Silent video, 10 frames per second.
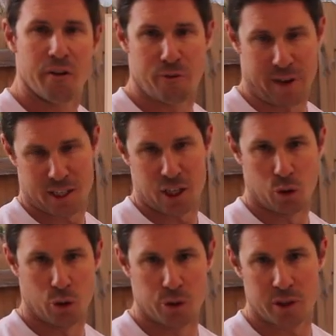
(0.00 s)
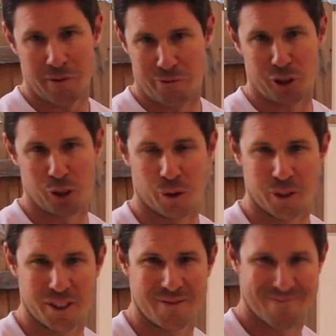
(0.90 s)
flaxseed oils and fish
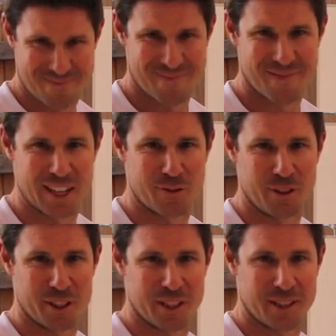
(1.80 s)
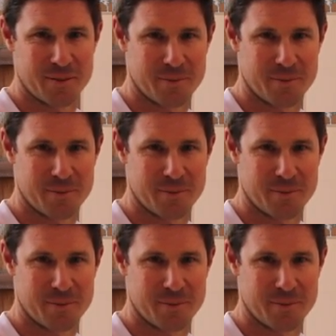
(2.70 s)
oils. Thanks for listening.